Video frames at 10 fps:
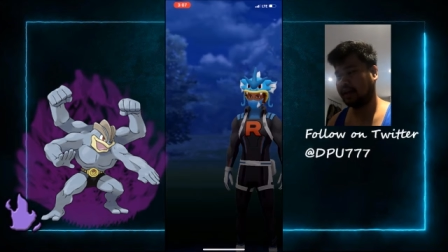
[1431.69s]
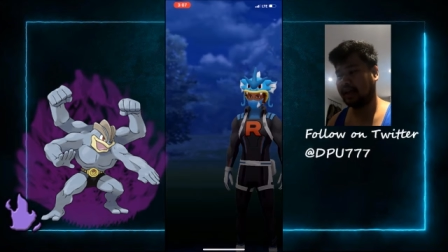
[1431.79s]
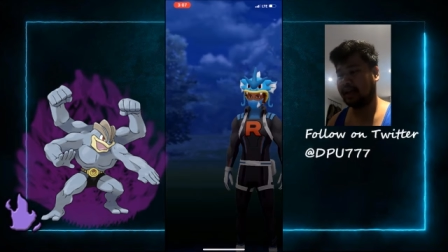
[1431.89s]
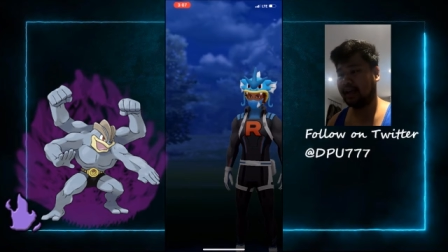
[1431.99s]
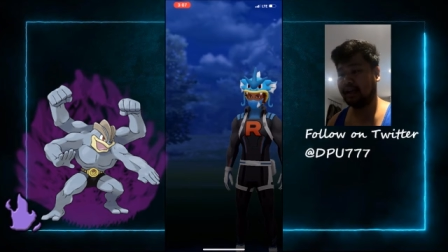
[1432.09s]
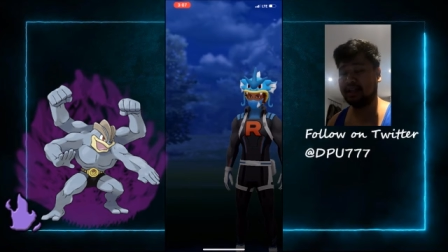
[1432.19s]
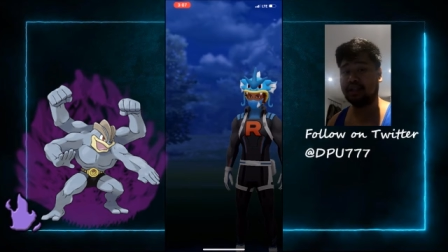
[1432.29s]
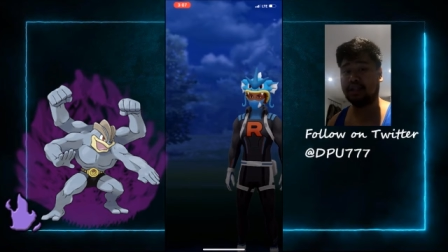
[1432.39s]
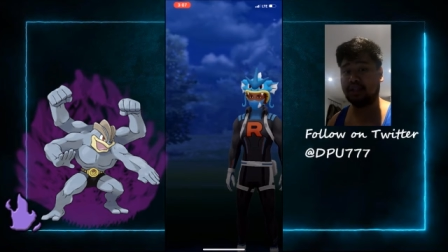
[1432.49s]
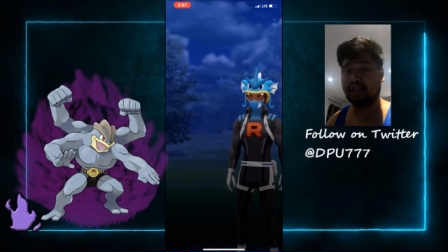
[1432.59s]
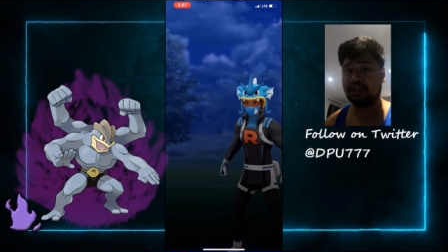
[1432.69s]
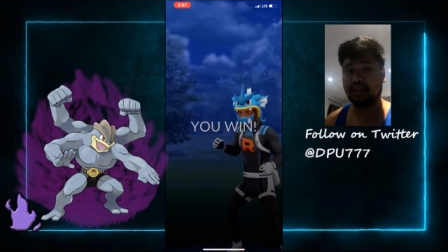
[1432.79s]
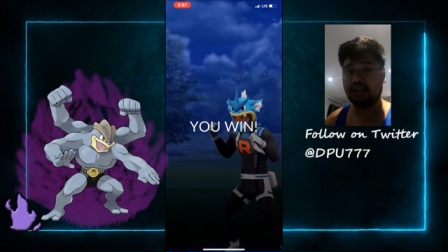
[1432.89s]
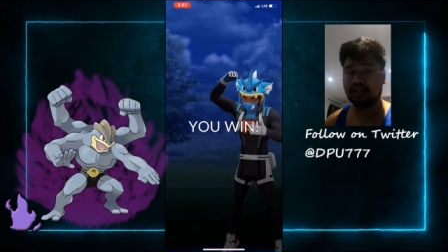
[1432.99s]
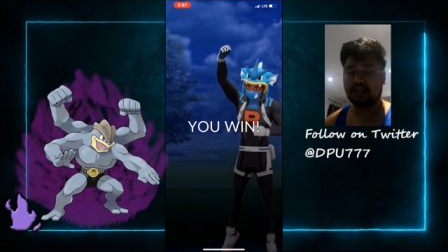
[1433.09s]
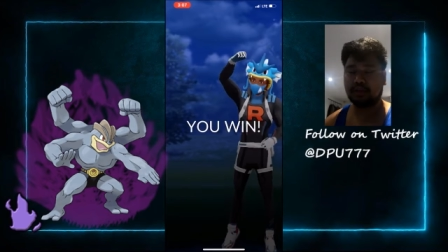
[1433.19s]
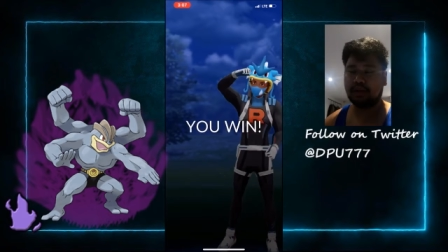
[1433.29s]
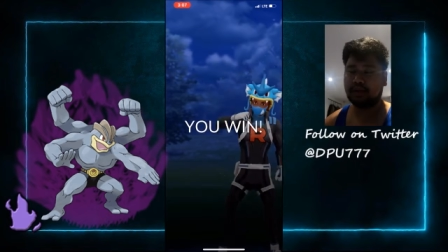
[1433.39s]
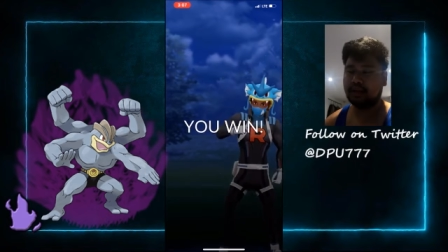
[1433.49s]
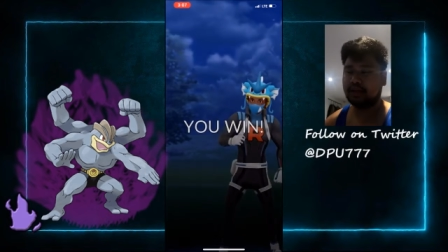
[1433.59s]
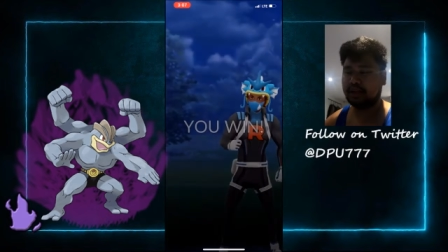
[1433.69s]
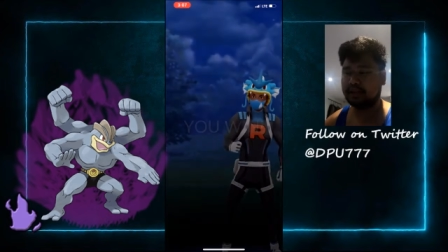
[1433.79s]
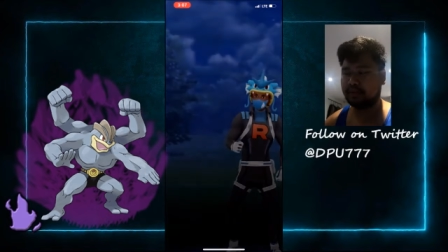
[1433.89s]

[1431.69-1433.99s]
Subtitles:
and it's a GG. So I want to thank you guys